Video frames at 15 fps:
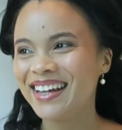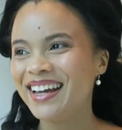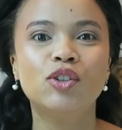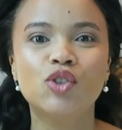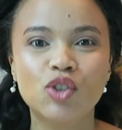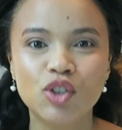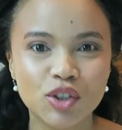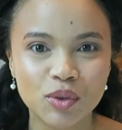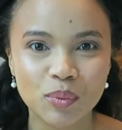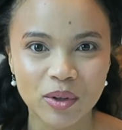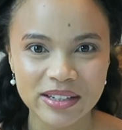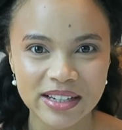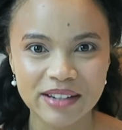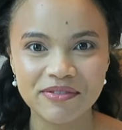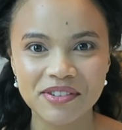Exclude
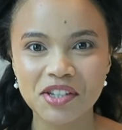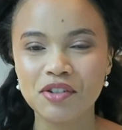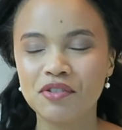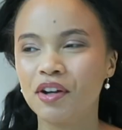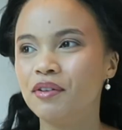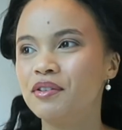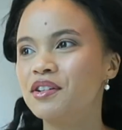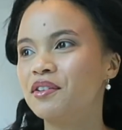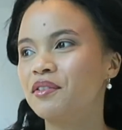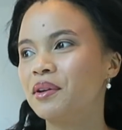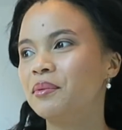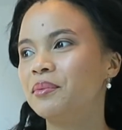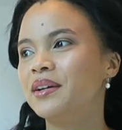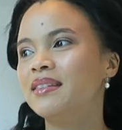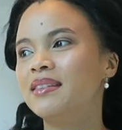whatever you don't
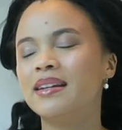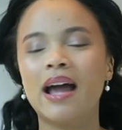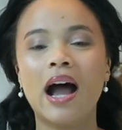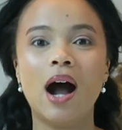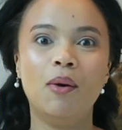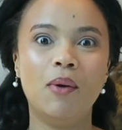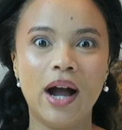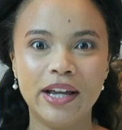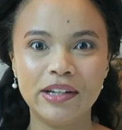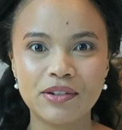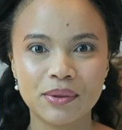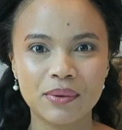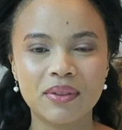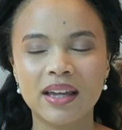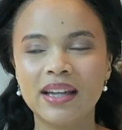agree with and how I
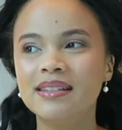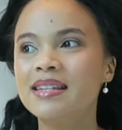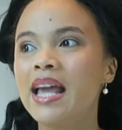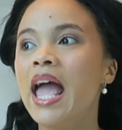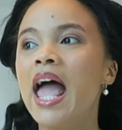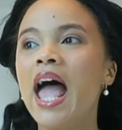do things,